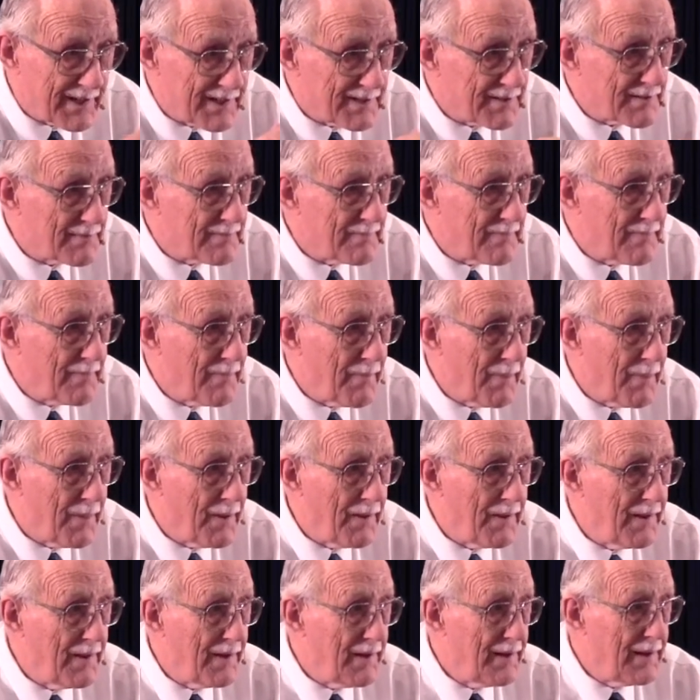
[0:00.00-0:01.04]
Get it?
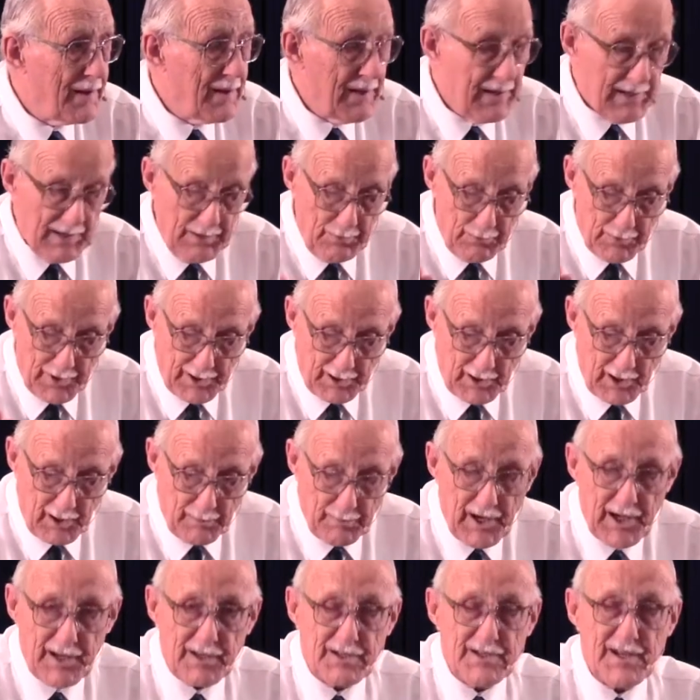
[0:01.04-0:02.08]
When I
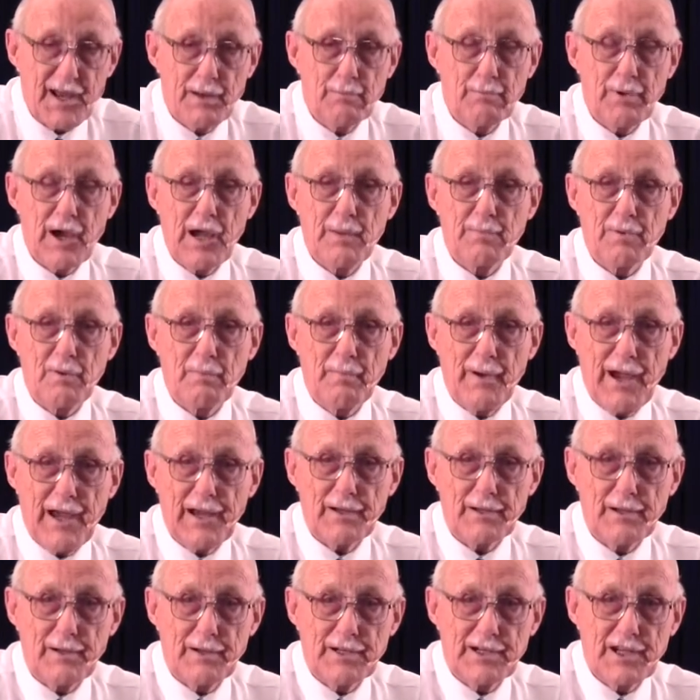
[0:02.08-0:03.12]
got my exam paper
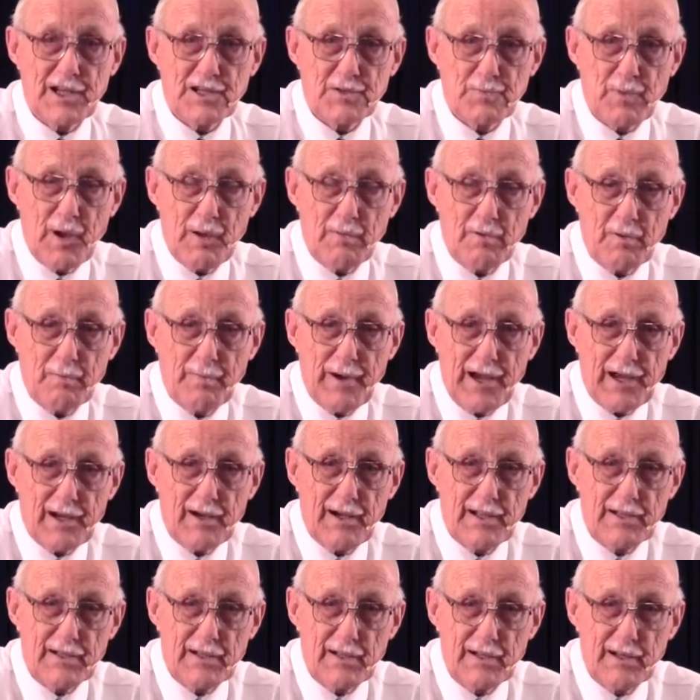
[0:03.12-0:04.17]
back, my test paper
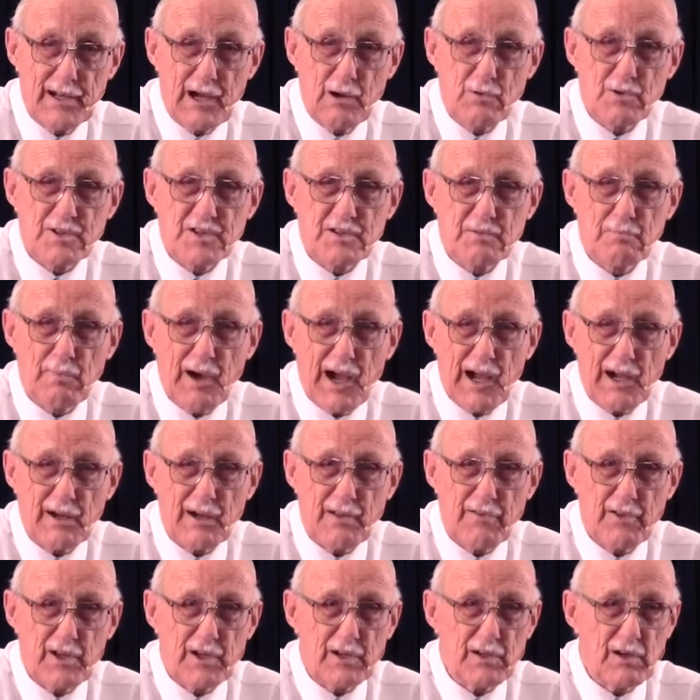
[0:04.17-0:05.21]
back, I had the lowest
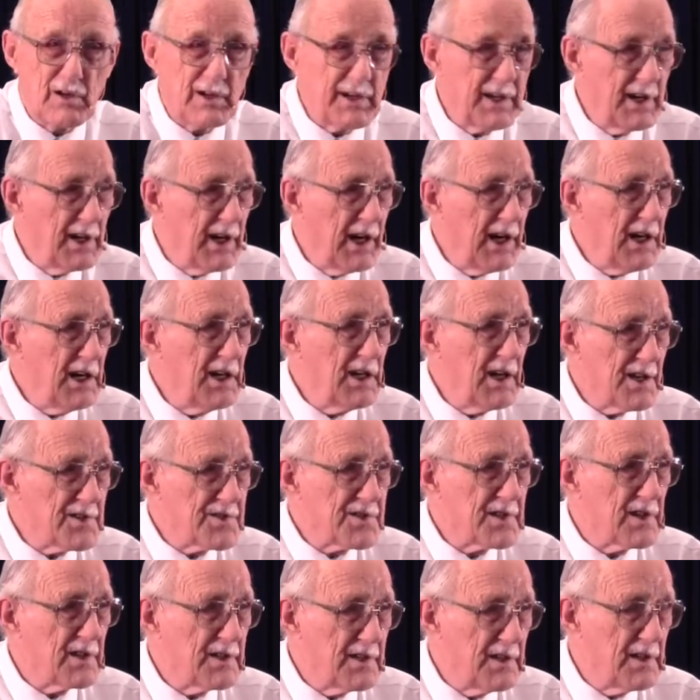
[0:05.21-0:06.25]
mark I think I got in any
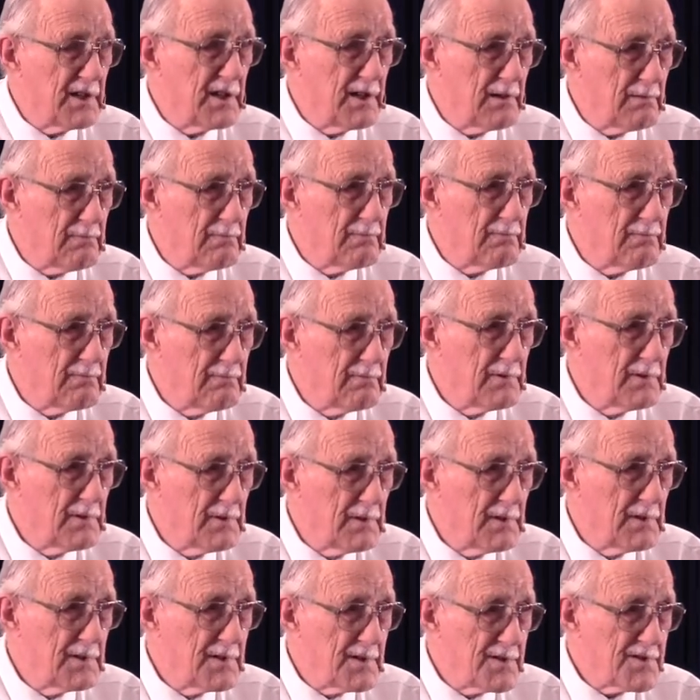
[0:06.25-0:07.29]
test I did in
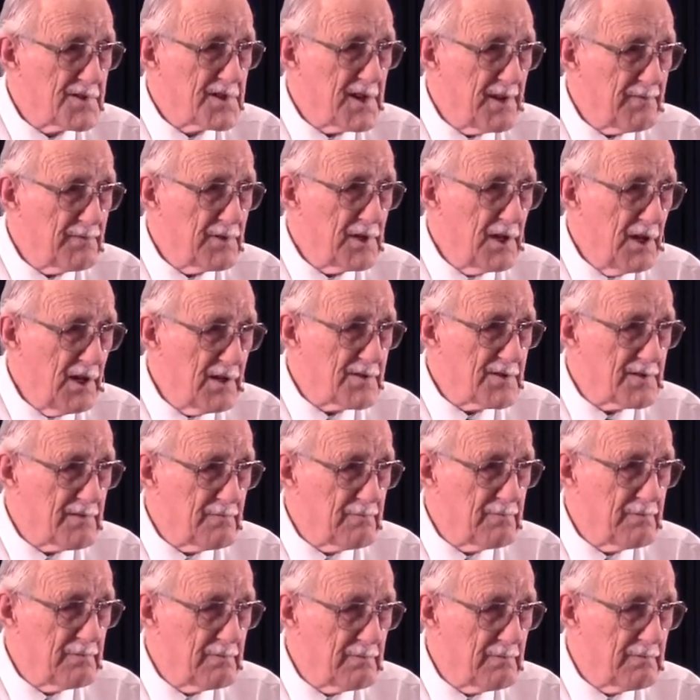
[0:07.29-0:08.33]
7
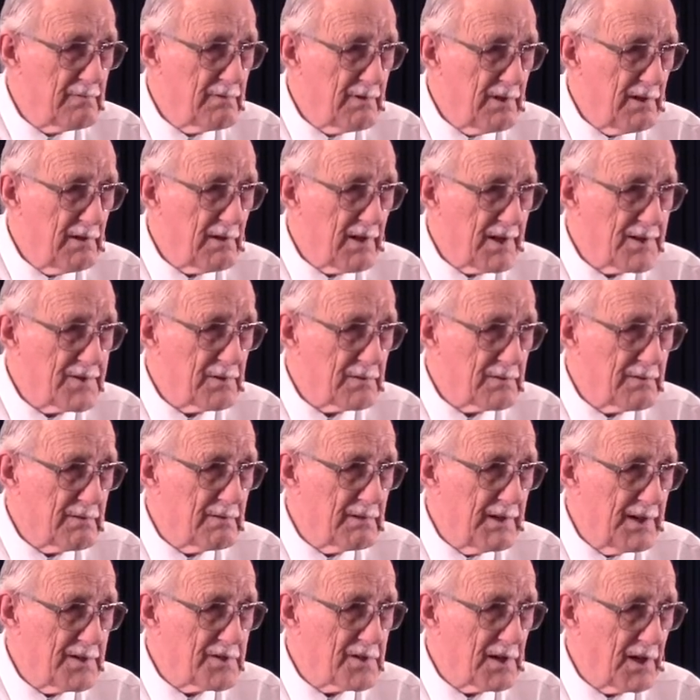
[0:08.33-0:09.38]
years of
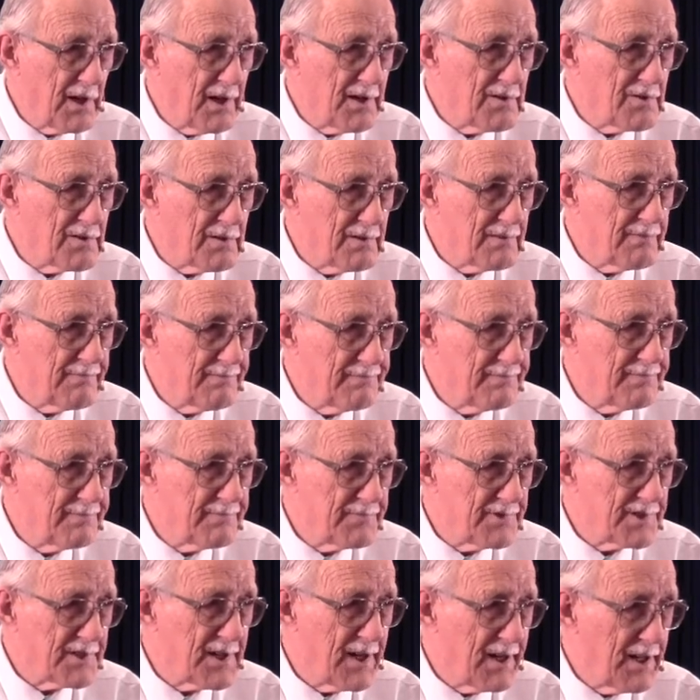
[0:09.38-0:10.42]
theological education
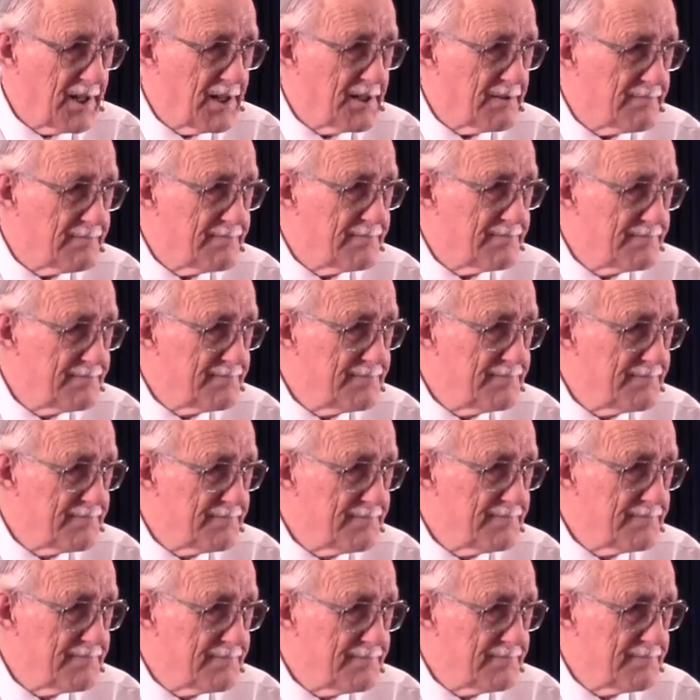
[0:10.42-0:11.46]
study.
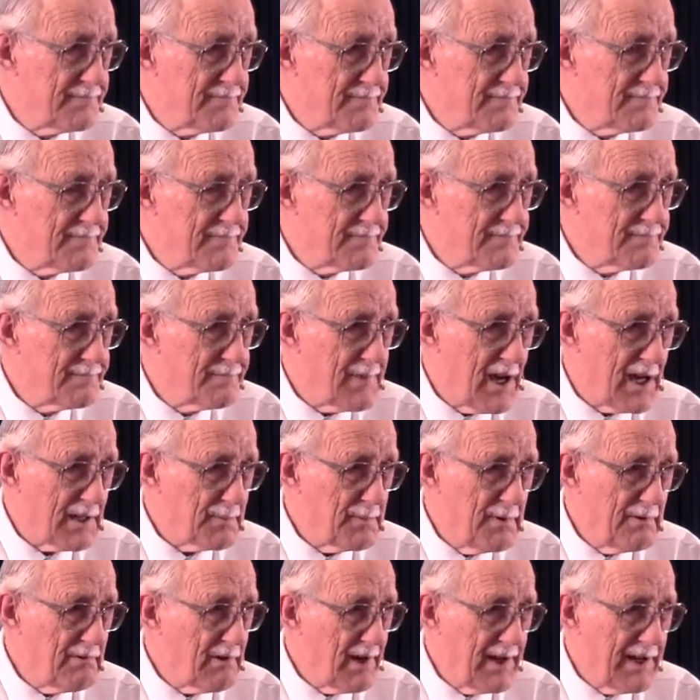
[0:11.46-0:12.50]

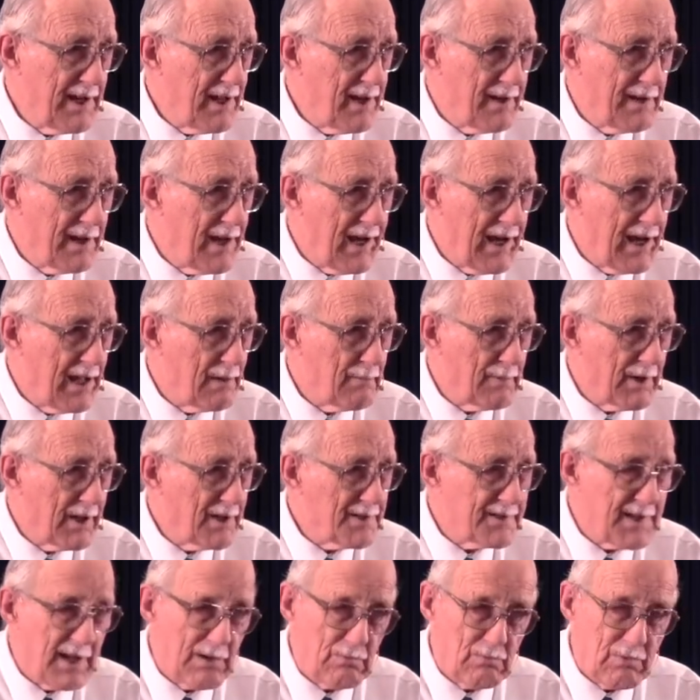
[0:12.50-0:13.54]
Mark me right down hard,
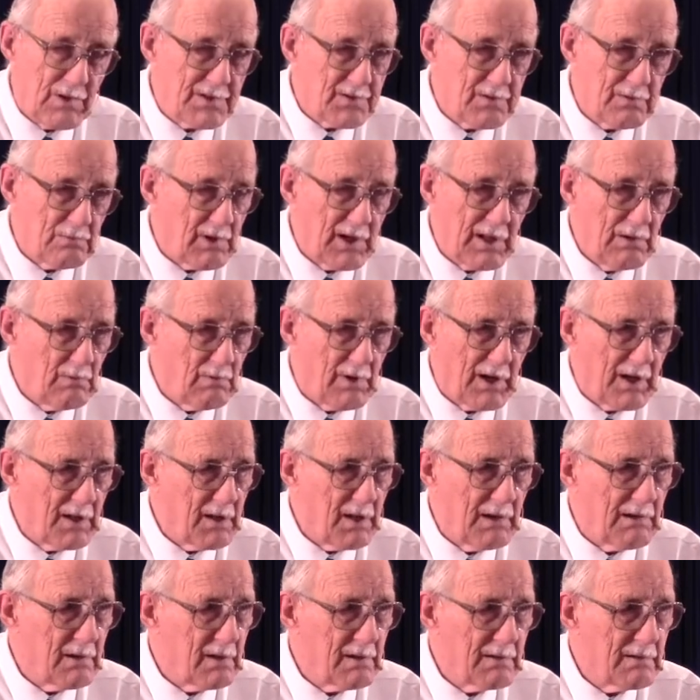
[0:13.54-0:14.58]
because that wasn't what he
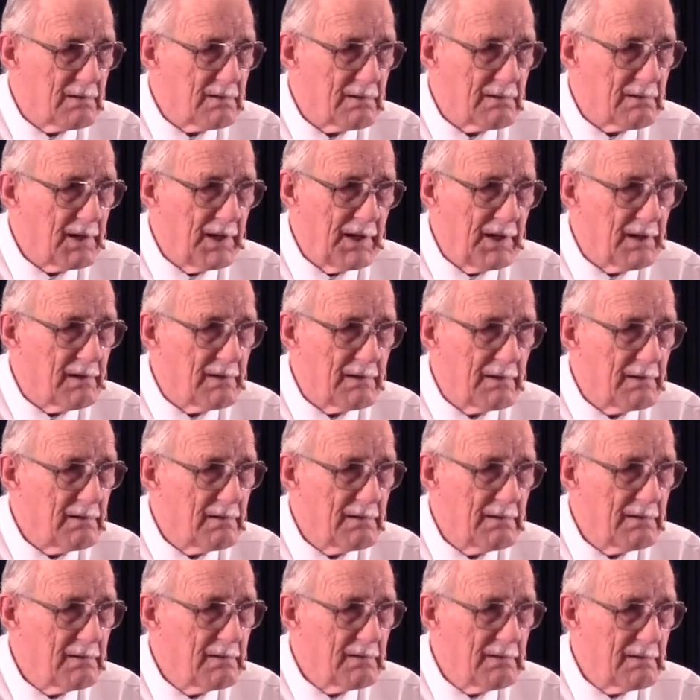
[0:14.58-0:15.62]
wanted to
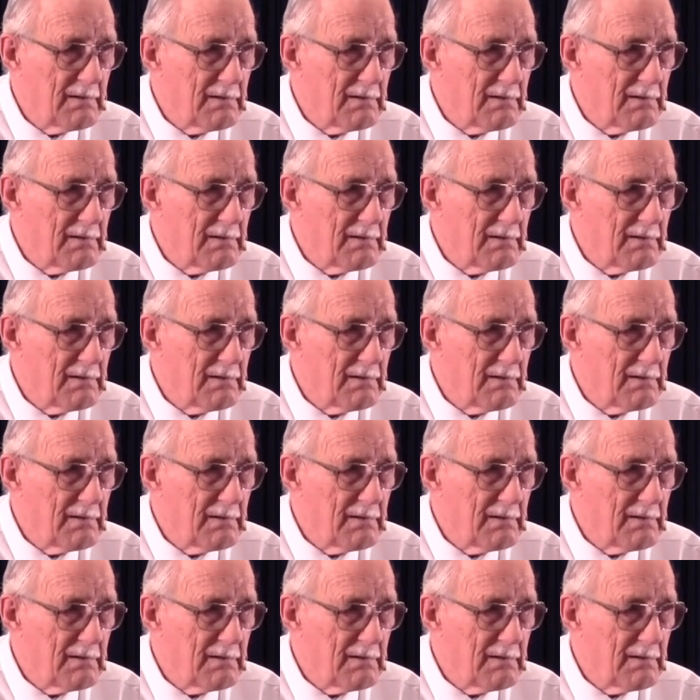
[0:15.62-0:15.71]
hear.